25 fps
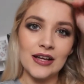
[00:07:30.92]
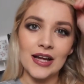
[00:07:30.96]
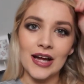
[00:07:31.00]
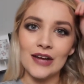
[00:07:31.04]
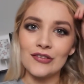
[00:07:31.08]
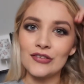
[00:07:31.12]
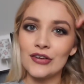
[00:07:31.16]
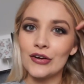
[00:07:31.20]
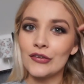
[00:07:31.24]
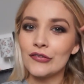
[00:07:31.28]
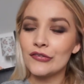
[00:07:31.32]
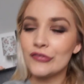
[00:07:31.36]
I've
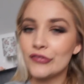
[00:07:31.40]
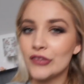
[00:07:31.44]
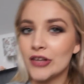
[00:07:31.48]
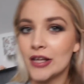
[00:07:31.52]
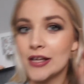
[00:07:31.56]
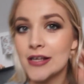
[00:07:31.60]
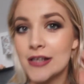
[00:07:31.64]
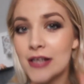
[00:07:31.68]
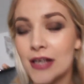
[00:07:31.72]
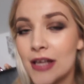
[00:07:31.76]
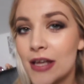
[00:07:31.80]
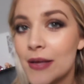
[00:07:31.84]
gone for
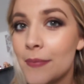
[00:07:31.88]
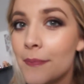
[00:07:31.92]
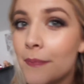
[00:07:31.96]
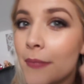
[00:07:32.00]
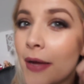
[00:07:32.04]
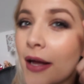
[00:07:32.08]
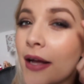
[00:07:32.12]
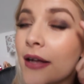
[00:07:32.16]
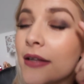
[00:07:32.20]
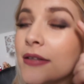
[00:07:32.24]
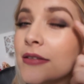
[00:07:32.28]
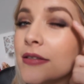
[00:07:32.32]
like a
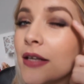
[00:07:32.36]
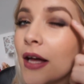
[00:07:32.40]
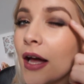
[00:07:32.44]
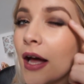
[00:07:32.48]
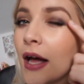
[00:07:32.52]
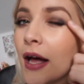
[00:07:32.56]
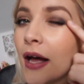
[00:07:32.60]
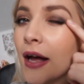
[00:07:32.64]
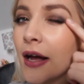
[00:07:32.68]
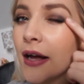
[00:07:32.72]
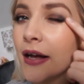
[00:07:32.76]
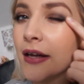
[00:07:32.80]
matte
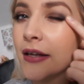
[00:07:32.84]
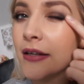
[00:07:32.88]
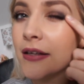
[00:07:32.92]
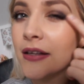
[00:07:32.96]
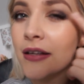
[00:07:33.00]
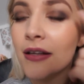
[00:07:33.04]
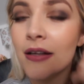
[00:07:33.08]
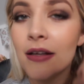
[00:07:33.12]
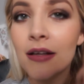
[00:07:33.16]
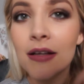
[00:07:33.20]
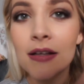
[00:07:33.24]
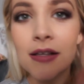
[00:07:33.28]
eye
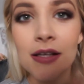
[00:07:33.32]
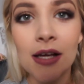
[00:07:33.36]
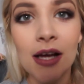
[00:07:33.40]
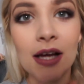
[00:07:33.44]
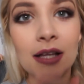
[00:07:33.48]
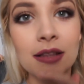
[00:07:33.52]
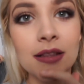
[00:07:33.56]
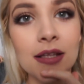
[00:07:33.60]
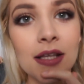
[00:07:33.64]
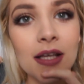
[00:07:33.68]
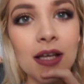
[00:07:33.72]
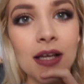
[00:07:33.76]

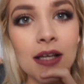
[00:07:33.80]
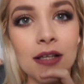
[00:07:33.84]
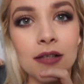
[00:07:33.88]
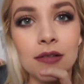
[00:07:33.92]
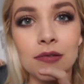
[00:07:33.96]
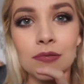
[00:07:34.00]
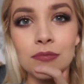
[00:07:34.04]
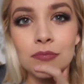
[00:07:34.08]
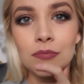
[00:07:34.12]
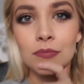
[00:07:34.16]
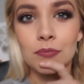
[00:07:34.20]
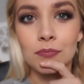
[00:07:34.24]
and then
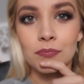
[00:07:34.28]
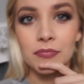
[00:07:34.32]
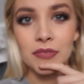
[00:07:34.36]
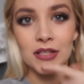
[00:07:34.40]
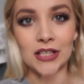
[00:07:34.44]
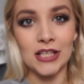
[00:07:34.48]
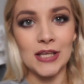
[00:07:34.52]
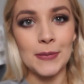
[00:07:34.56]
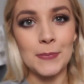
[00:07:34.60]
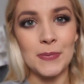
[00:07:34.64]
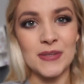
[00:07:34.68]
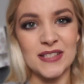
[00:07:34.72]
the
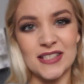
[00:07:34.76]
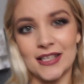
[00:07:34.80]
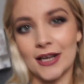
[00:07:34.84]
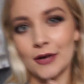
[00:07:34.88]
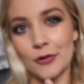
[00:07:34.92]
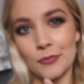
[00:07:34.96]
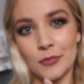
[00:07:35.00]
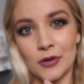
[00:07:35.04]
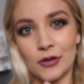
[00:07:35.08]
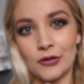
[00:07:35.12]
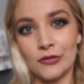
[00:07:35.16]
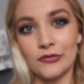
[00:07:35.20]
lip is out
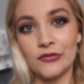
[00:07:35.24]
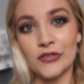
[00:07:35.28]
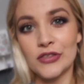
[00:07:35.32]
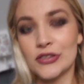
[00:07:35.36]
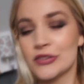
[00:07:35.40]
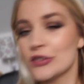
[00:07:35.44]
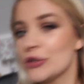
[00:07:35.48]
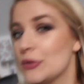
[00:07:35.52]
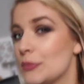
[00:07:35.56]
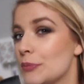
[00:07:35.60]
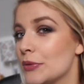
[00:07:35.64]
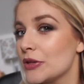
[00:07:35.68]
of my comfort
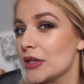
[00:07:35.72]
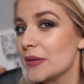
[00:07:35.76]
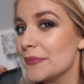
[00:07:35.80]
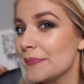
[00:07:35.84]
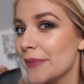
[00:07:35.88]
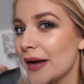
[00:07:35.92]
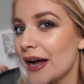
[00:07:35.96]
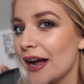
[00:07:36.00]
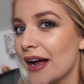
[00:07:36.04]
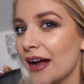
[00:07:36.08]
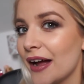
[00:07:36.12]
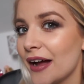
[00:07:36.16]
zone, but the
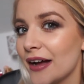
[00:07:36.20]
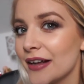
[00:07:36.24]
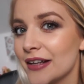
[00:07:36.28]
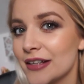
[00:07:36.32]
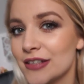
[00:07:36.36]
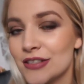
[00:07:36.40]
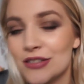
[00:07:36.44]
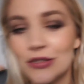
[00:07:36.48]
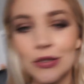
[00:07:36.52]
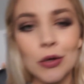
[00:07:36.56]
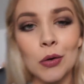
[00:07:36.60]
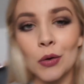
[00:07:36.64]
matte eye
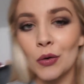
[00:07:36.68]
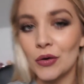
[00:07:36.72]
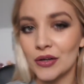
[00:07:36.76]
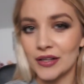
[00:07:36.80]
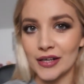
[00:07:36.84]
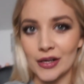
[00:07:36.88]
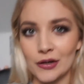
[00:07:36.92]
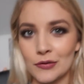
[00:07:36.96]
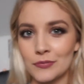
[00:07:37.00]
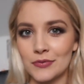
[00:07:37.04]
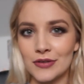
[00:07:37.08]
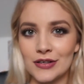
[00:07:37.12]
is totally
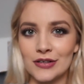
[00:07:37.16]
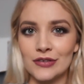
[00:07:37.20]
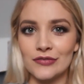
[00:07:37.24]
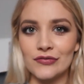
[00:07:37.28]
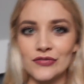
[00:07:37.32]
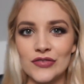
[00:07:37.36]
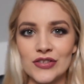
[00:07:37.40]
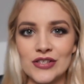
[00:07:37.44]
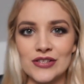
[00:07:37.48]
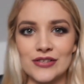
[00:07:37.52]
out of my comfort